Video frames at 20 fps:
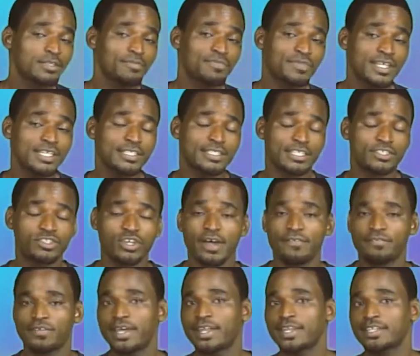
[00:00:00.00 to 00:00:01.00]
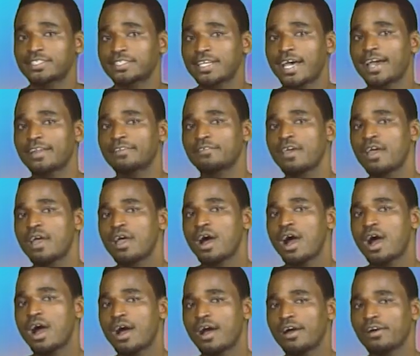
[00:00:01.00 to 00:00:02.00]
things that you have to understand
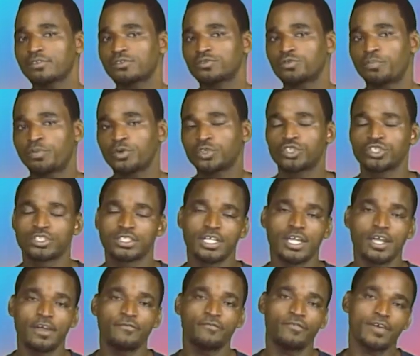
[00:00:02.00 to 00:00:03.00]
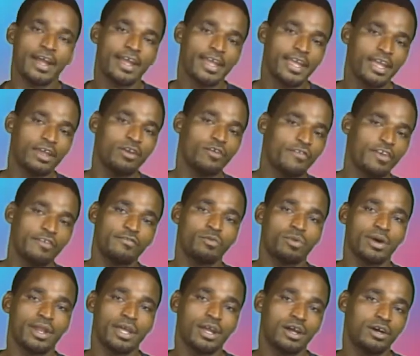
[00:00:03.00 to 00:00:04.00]
to put yourself ahead of
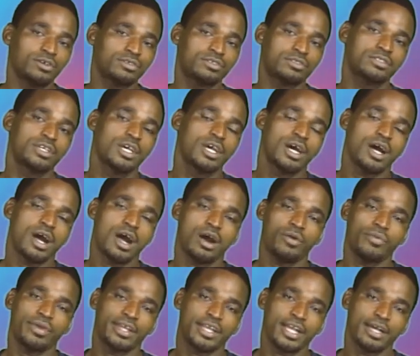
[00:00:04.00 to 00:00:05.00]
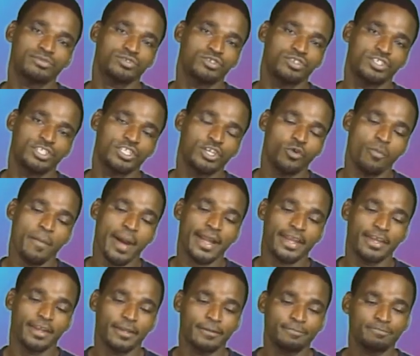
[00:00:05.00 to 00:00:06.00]
everybody else when it comes to digital
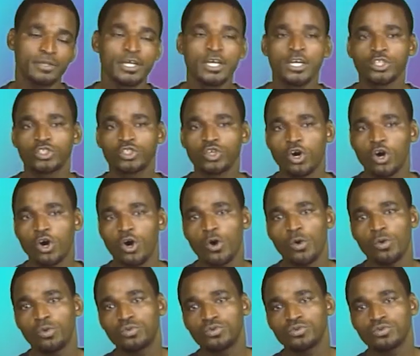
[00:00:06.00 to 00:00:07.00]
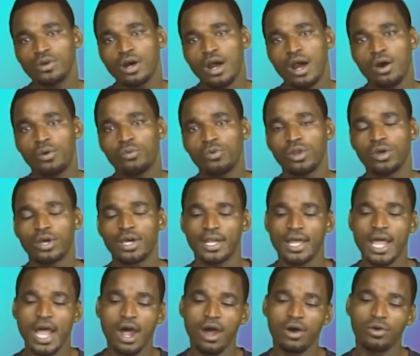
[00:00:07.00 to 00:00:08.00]
marketing. So we'll look at
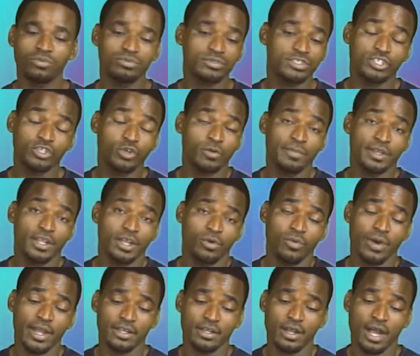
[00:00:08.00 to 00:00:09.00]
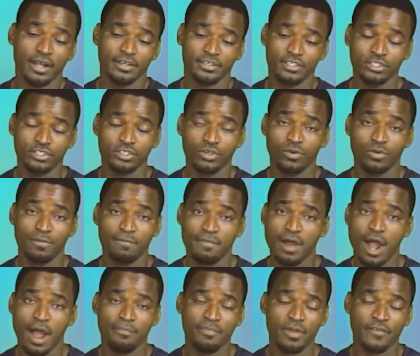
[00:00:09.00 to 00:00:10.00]
how digital
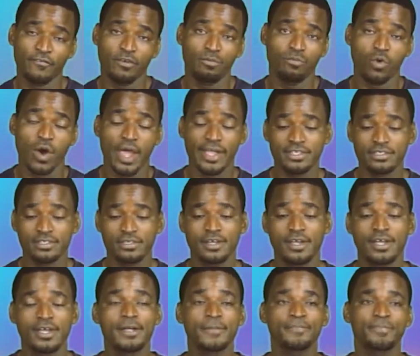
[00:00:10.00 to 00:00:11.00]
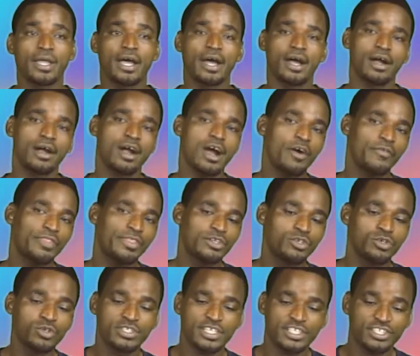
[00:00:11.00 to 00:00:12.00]
platform works, how the
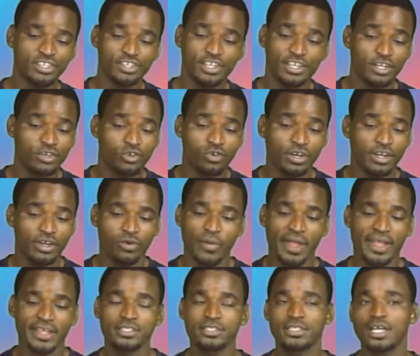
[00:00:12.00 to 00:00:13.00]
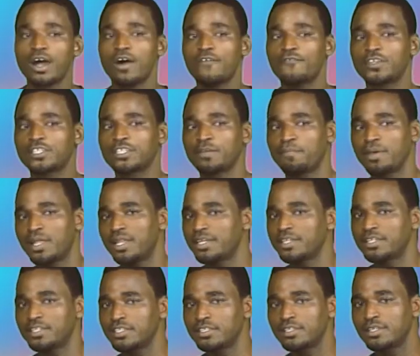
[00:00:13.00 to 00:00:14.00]
user-generated content works, how
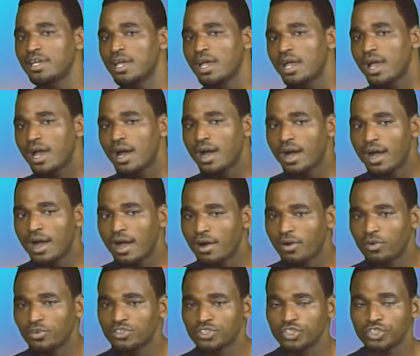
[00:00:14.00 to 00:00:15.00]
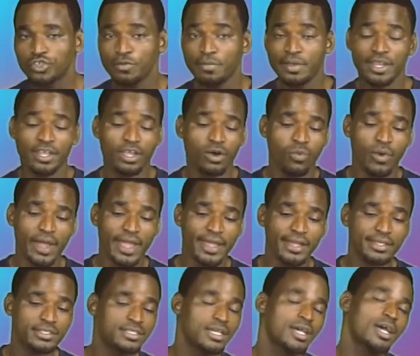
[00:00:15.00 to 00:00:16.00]
visibility on social media
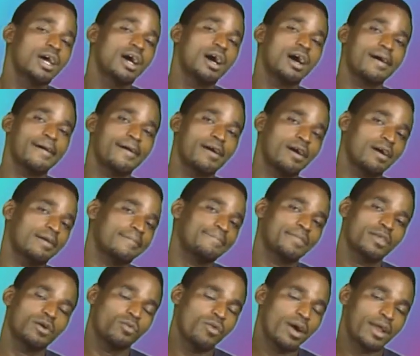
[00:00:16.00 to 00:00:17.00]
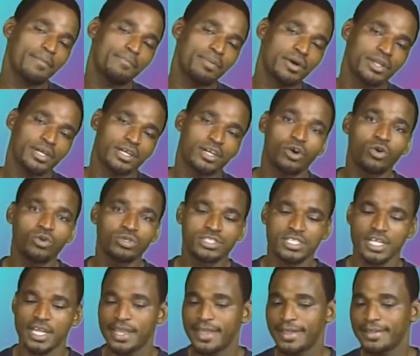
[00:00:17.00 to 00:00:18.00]
works, what about the
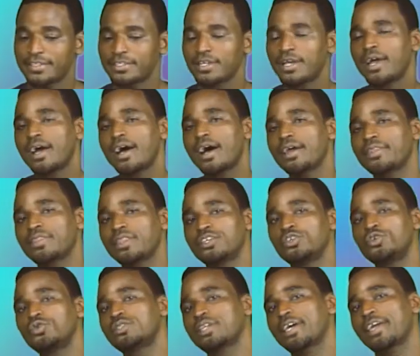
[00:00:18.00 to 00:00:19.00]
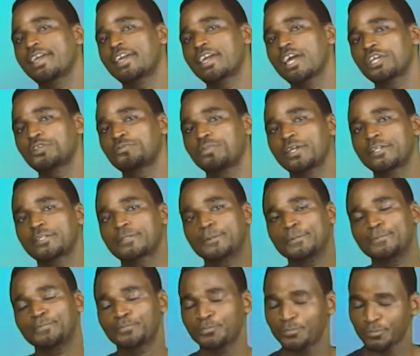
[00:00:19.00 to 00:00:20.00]
content and the user engagement.
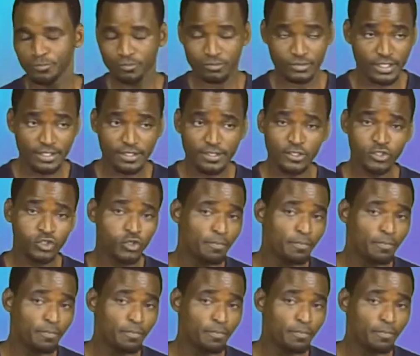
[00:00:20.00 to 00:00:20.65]
So